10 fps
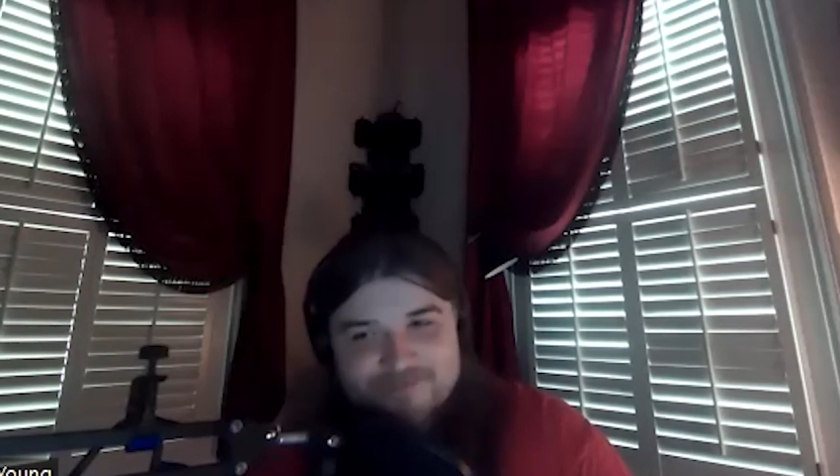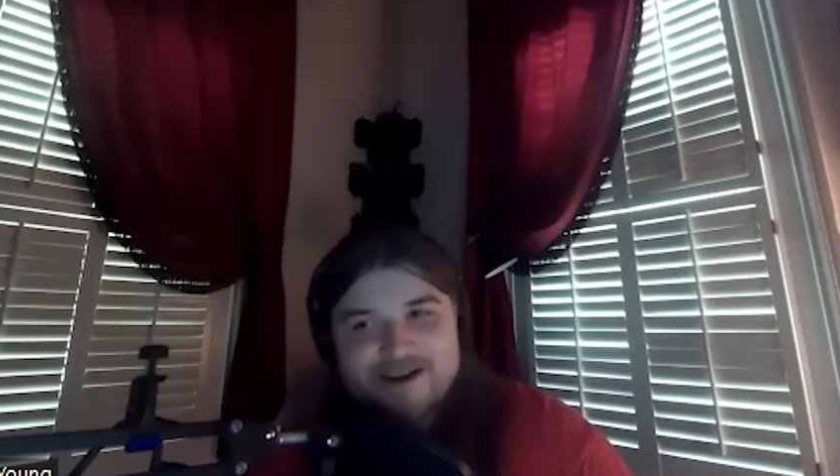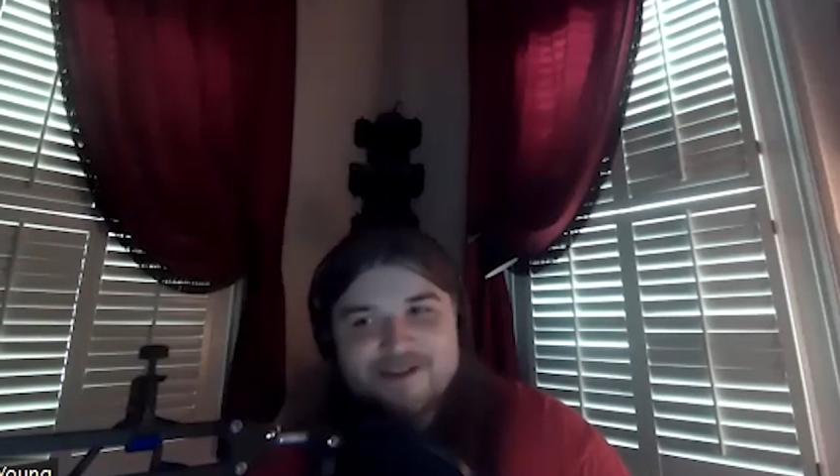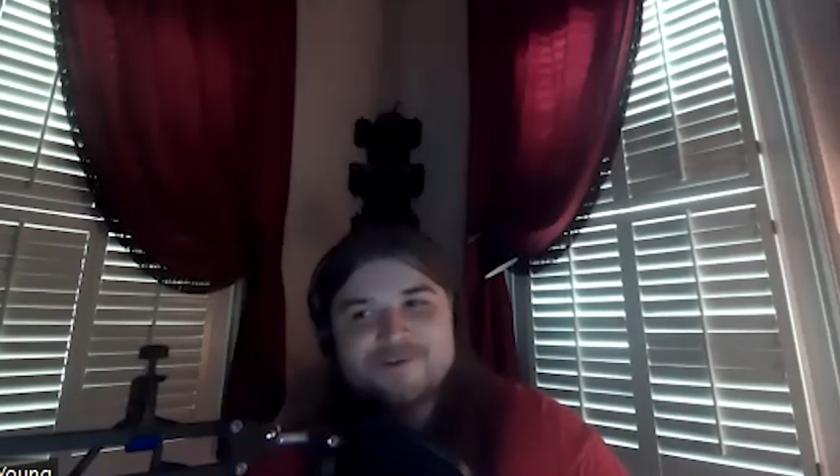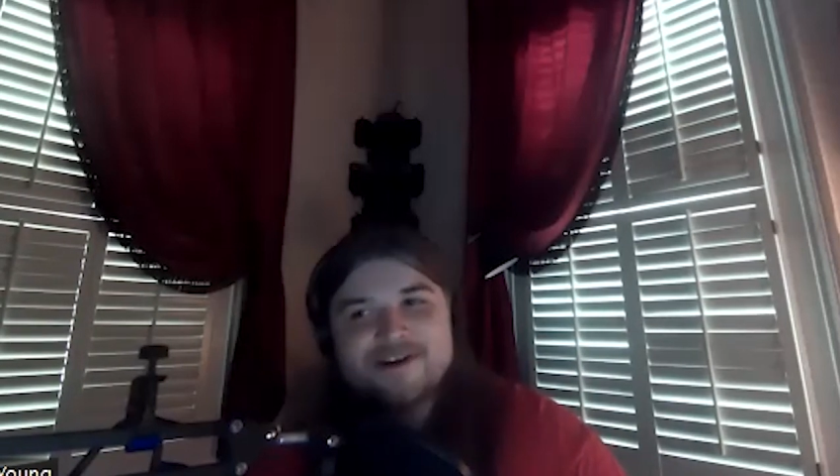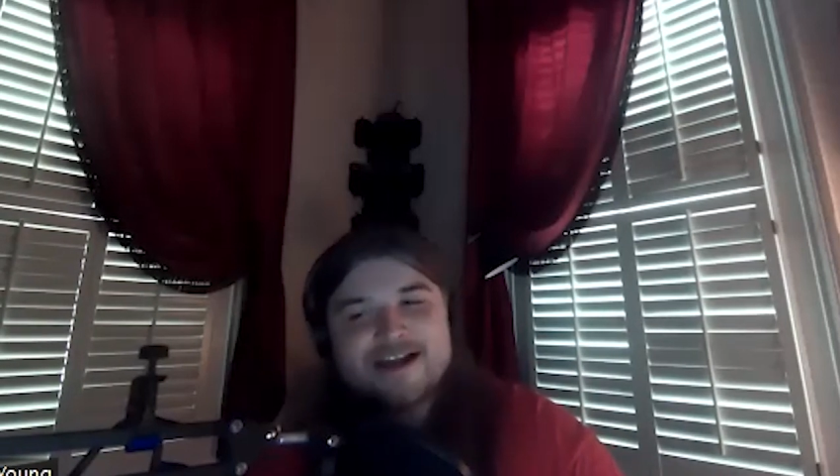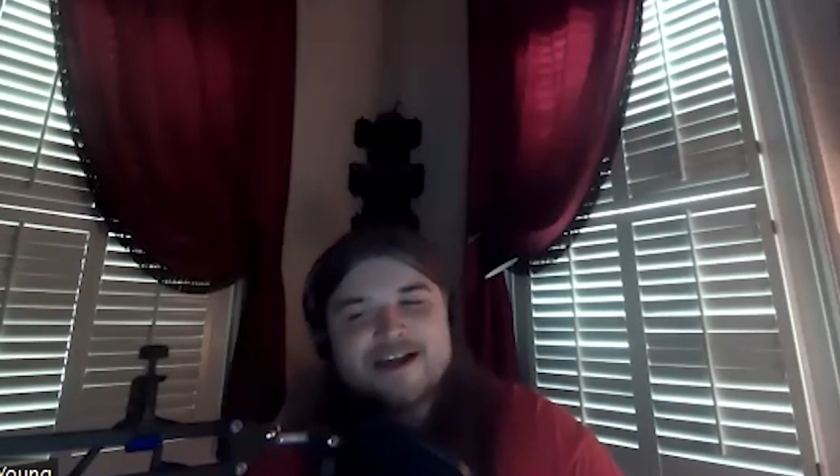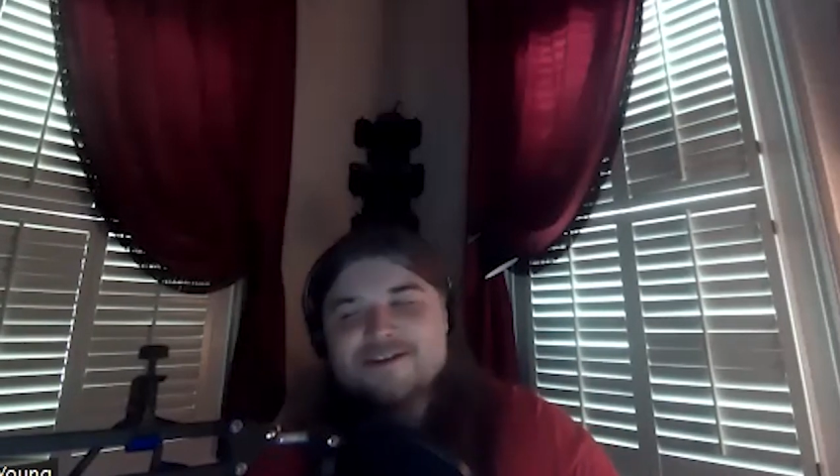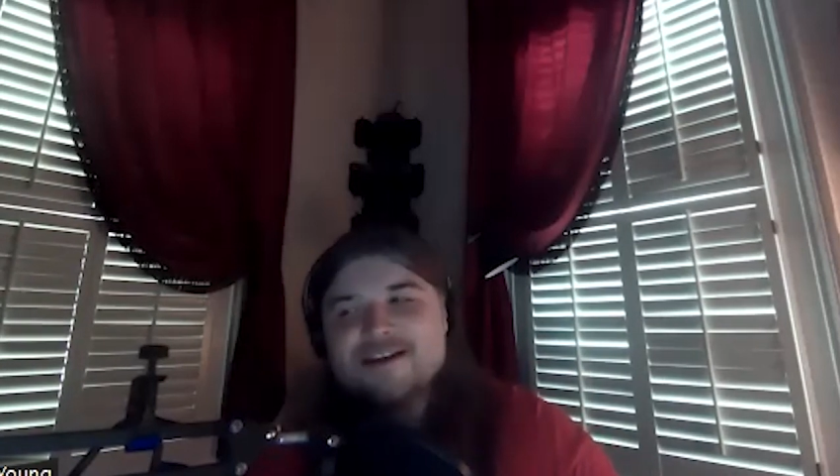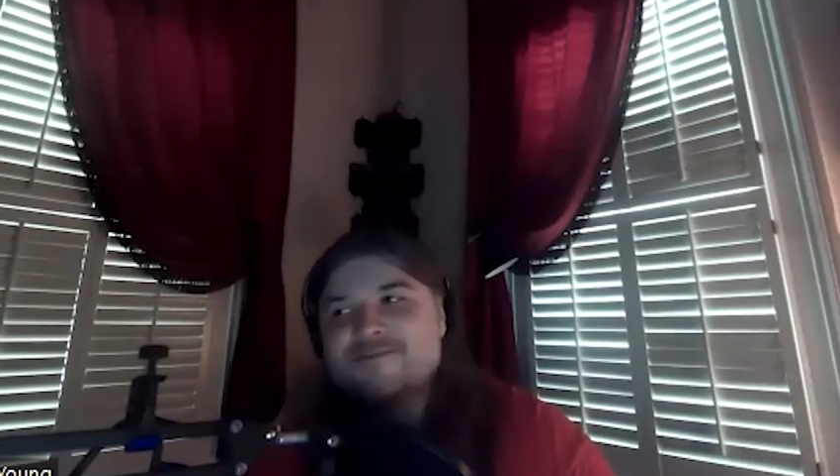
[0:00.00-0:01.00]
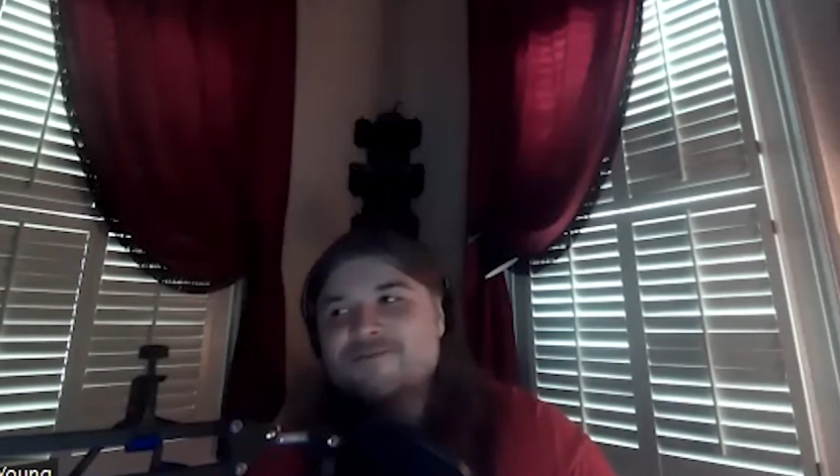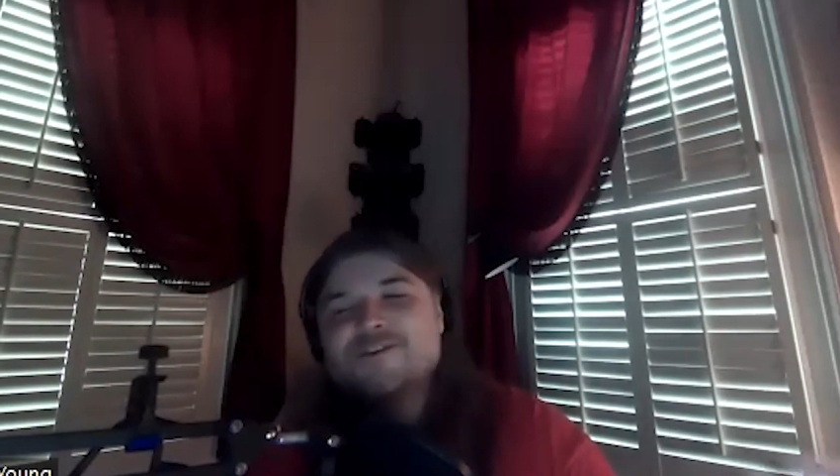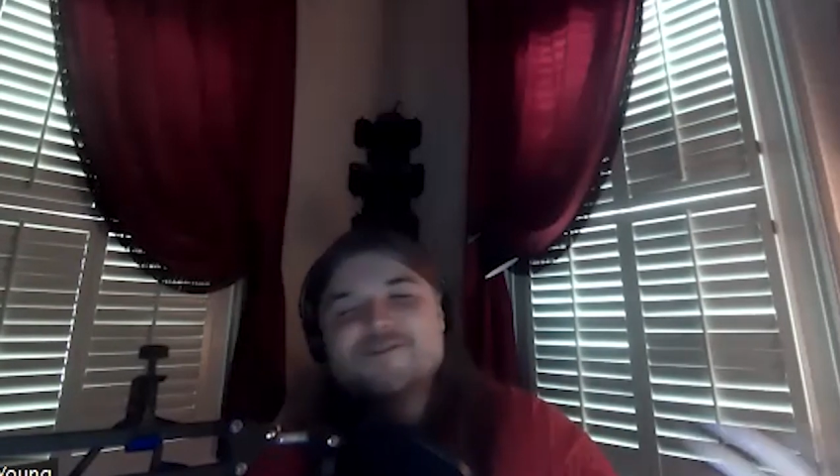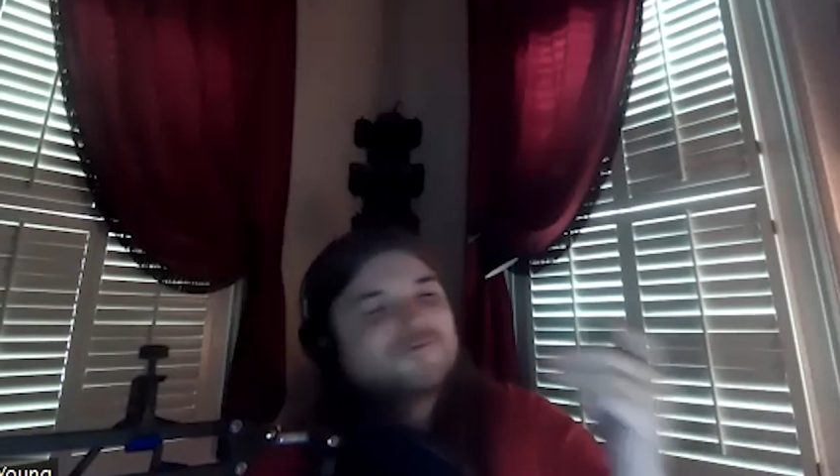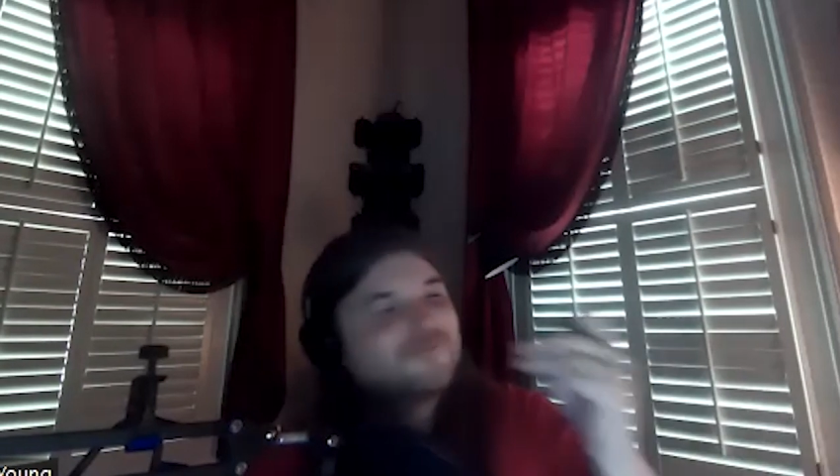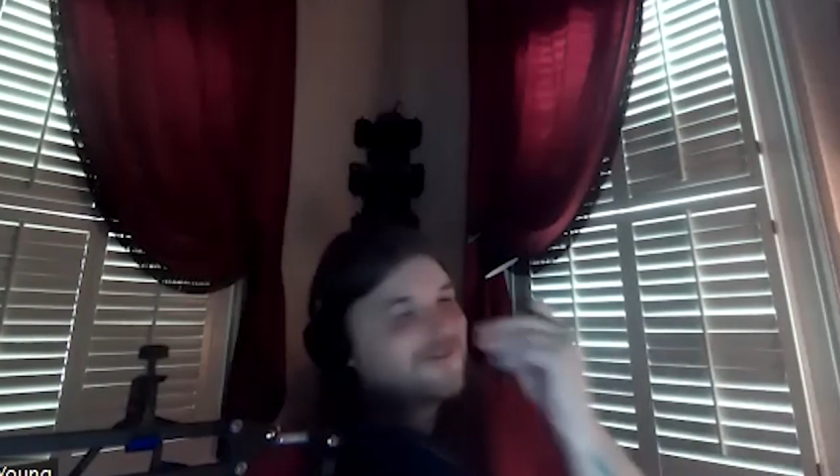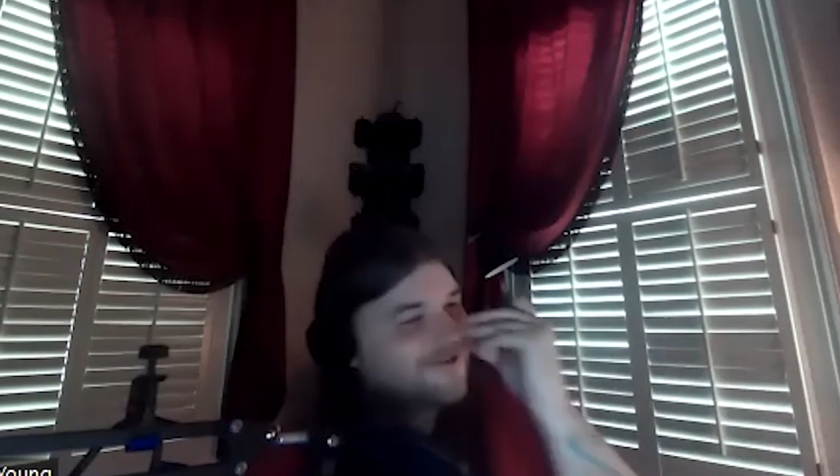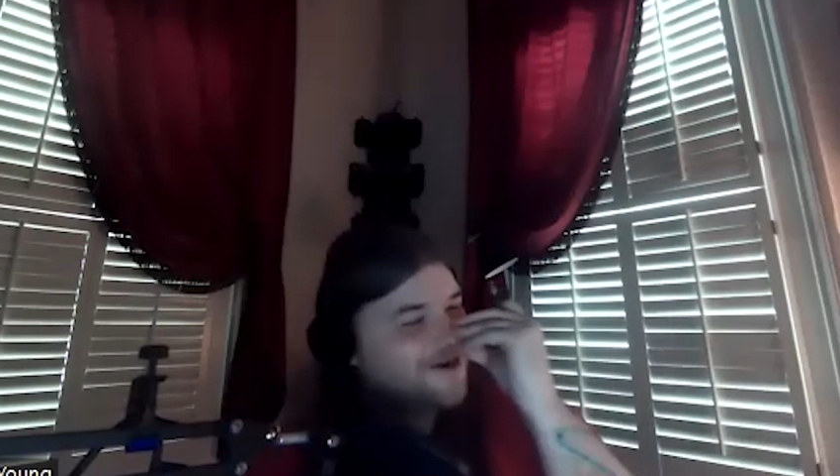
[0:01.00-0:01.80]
Halloween. How does that feel for you?